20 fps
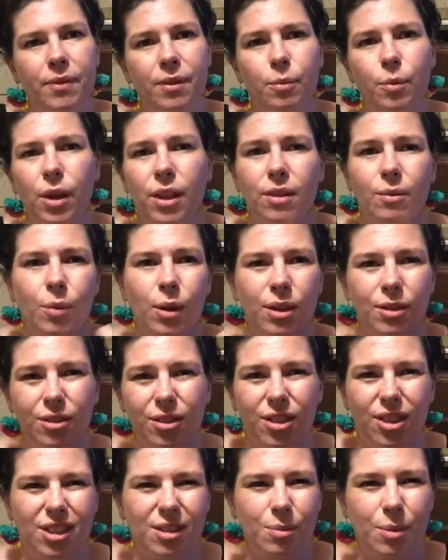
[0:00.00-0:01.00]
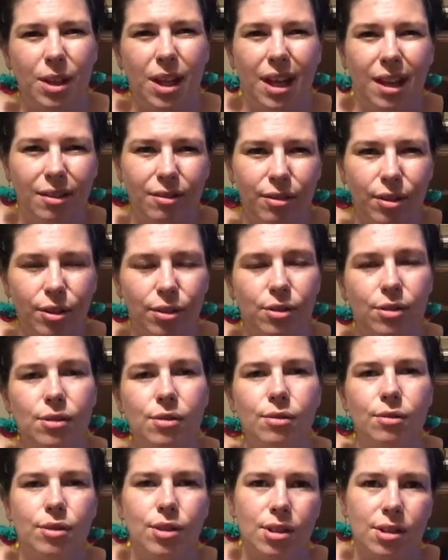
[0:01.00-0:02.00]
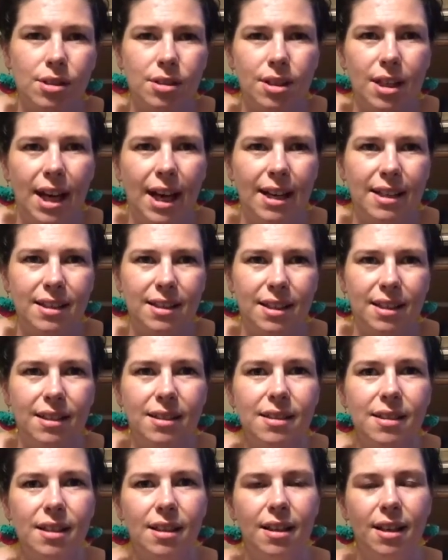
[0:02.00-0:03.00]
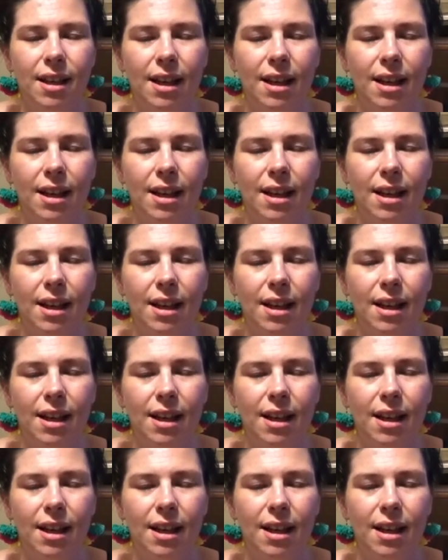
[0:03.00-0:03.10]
whether or not it's with headphones or just as is.